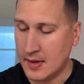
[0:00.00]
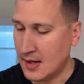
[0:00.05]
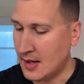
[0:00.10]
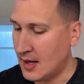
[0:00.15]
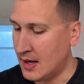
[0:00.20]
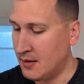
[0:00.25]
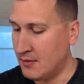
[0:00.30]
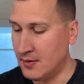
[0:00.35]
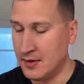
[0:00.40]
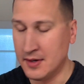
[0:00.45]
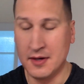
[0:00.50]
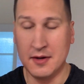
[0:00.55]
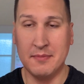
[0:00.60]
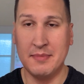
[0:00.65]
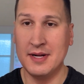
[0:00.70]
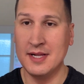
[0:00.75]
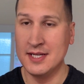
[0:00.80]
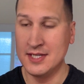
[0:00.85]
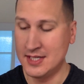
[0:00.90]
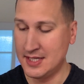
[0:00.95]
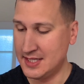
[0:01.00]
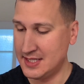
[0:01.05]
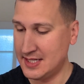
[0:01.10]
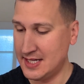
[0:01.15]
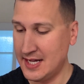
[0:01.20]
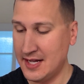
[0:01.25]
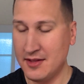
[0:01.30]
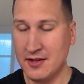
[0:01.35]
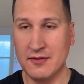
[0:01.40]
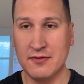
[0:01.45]
I want to apologize to
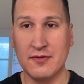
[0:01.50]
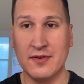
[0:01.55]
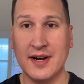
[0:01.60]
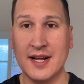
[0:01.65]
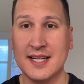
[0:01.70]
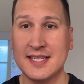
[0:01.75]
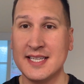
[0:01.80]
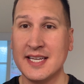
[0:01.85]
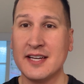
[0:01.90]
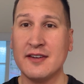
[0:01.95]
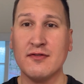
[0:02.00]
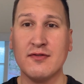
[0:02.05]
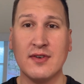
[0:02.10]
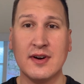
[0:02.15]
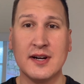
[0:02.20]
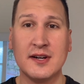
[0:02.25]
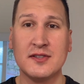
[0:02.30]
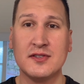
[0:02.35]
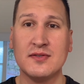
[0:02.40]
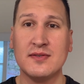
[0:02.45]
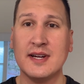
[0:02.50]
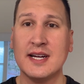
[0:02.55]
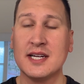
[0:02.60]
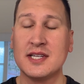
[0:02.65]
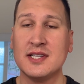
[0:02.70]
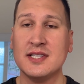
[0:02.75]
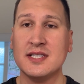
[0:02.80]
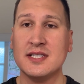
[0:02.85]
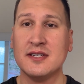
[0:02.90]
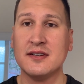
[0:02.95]
Heather for not taking fragrance
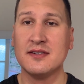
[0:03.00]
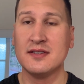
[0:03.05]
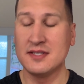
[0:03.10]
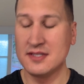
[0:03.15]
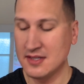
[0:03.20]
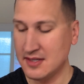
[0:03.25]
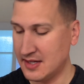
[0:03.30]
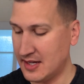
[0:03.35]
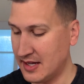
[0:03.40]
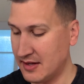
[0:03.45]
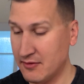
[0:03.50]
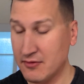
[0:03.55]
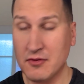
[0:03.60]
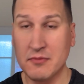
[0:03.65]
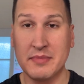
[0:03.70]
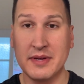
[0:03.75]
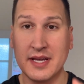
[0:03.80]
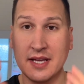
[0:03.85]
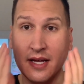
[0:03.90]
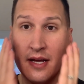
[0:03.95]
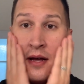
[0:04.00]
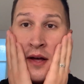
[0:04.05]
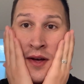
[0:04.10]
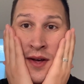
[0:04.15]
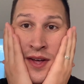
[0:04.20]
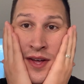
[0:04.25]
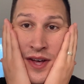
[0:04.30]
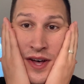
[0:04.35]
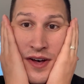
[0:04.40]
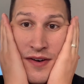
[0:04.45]
reaction seriously and for being
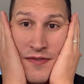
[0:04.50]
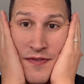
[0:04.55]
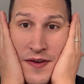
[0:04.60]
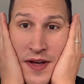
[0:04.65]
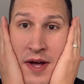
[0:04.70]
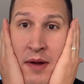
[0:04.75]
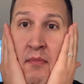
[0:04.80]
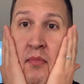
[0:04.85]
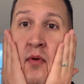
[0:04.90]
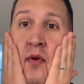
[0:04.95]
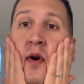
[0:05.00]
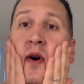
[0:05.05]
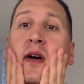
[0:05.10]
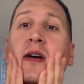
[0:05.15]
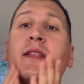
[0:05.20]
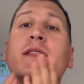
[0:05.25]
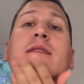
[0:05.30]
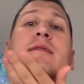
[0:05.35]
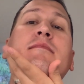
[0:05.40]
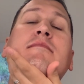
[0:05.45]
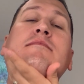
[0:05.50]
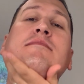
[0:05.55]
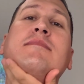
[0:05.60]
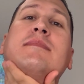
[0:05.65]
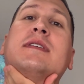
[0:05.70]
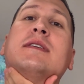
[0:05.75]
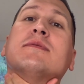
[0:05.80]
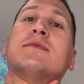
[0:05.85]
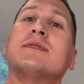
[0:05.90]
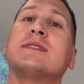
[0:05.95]
a fanboy
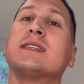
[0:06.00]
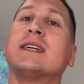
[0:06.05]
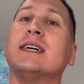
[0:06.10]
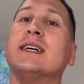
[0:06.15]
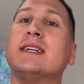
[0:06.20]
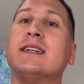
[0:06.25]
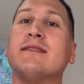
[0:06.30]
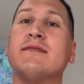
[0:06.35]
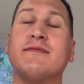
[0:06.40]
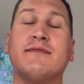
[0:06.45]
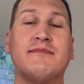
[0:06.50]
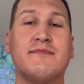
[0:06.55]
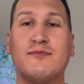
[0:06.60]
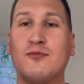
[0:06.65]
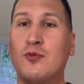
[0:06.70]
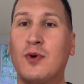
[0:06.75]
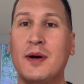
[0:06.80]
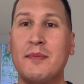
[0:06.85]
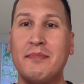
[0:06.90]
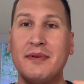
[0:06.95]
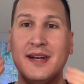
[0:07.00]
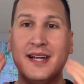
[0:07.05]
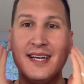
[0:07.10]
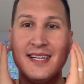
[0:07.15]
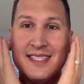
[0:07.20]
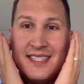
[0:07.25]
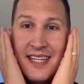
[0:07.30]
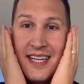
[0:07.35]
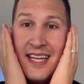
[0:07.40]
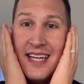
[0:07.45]
that was kind of
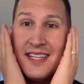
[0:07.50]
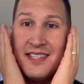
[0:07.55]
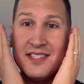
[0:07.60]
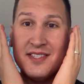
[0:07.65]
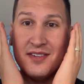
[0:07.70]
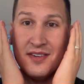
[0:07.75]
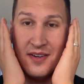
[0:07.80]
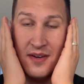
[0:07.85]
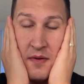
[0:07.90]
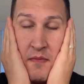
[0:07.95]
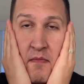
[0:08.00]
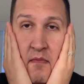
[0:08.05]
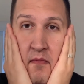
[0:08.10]
weaponized against her.